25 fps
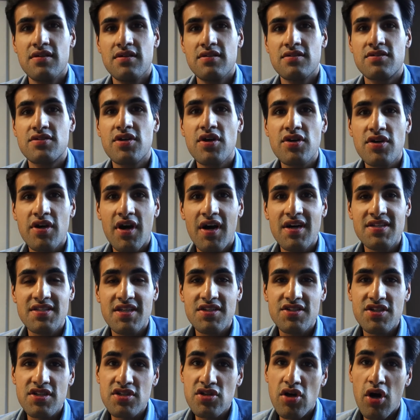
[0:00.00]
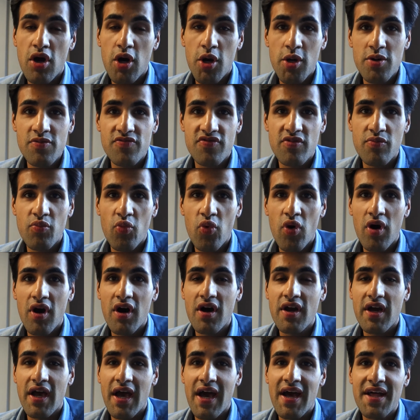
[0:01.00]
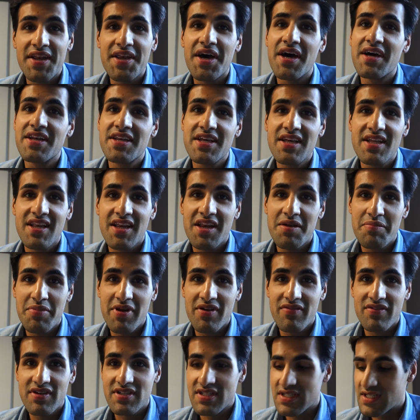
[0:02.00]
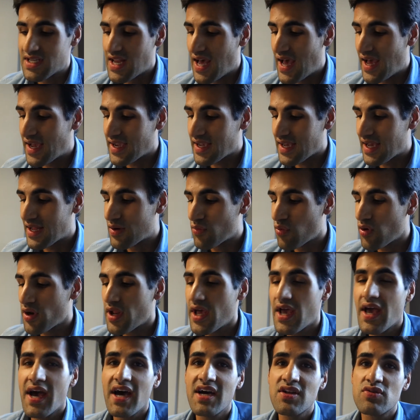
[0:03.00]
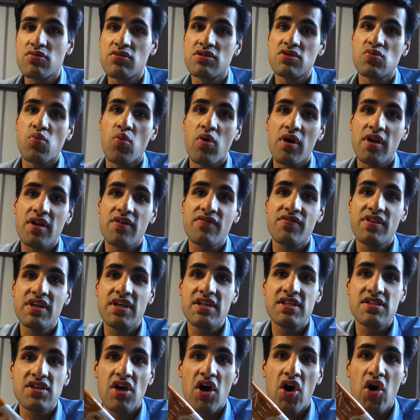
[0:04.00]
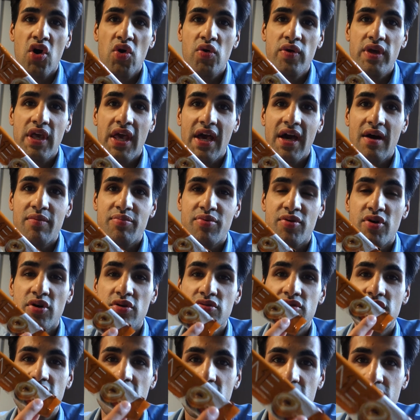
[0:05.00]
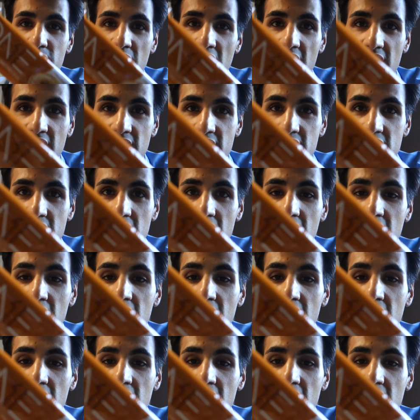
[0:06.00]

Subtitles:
So guys, I just got home from work and I needed a bit of a snack, and what I had was one of these Oh Yeah protein bars.